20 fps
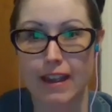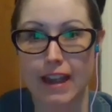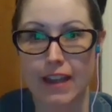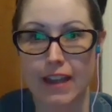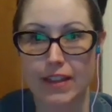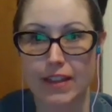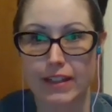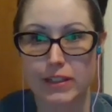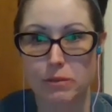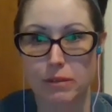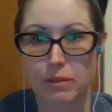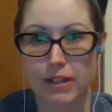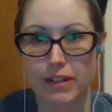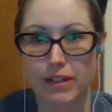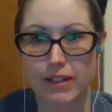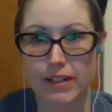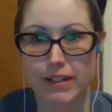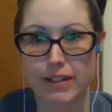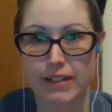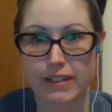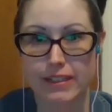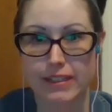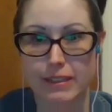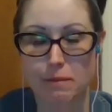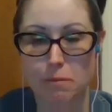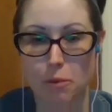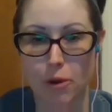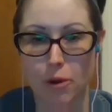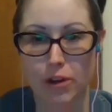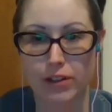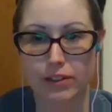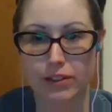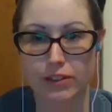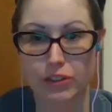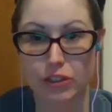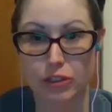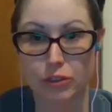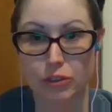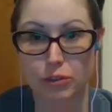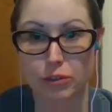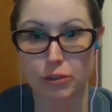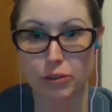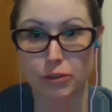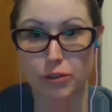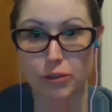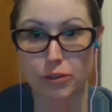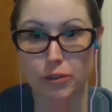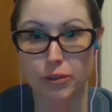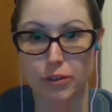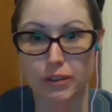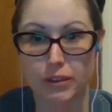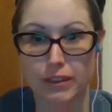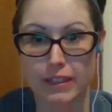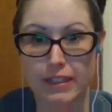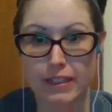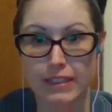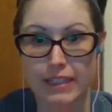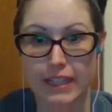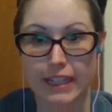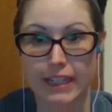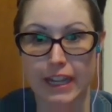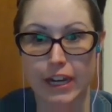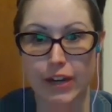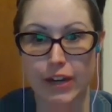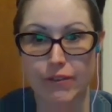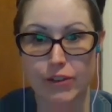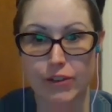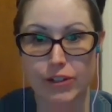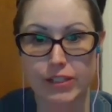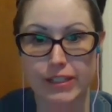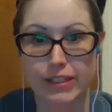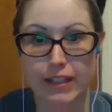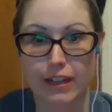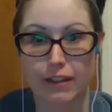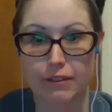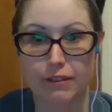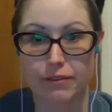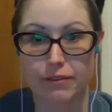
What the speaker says: And that's where it's important to take care of yourself